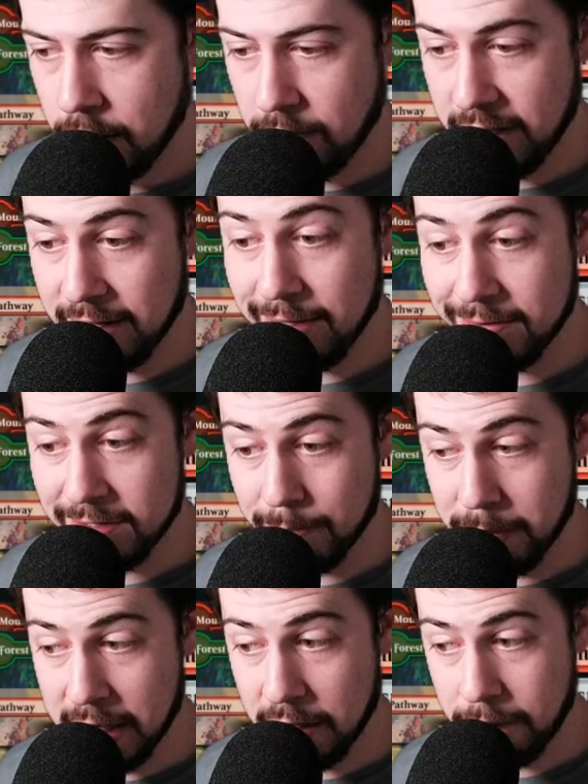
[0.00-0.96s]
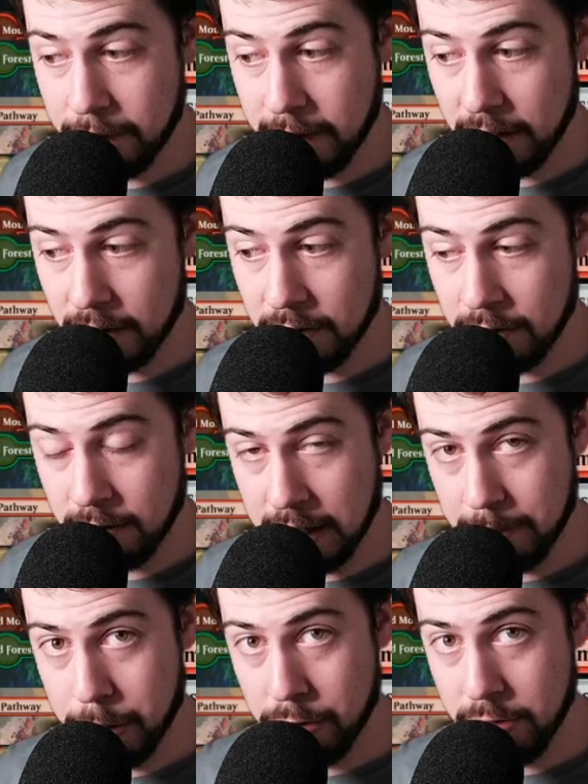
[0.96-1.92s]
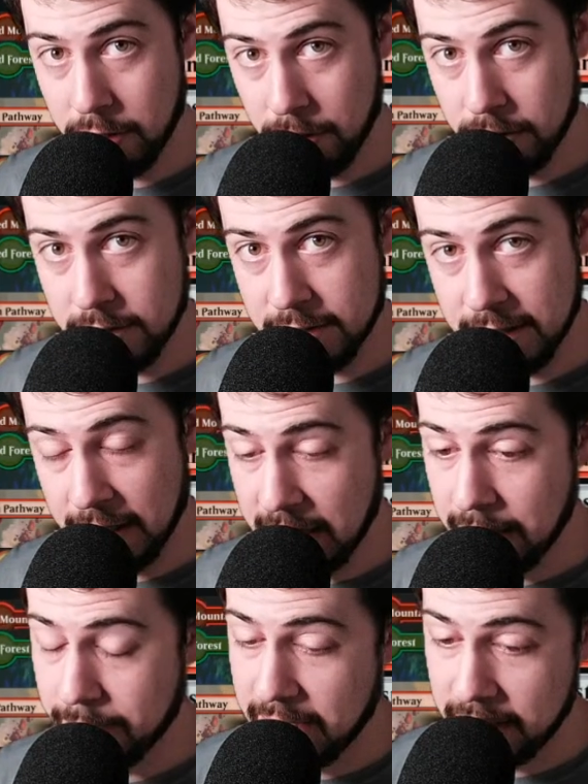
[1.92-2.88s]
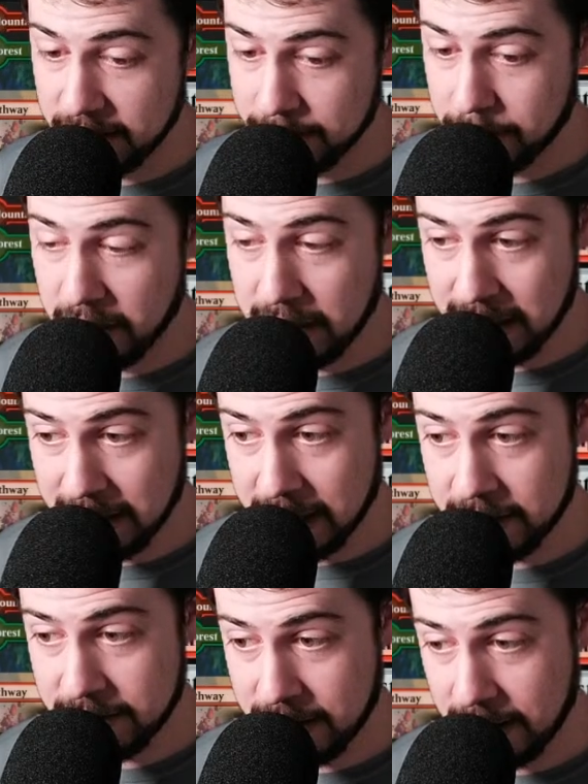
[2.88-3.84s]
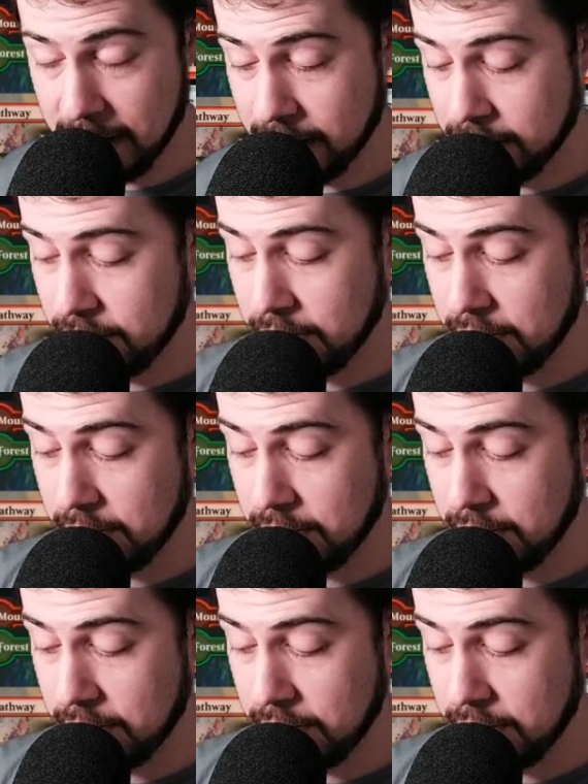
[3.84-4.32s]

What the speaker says: When it leaves the battlefield, the opponent loses the game. That's pretty nasty,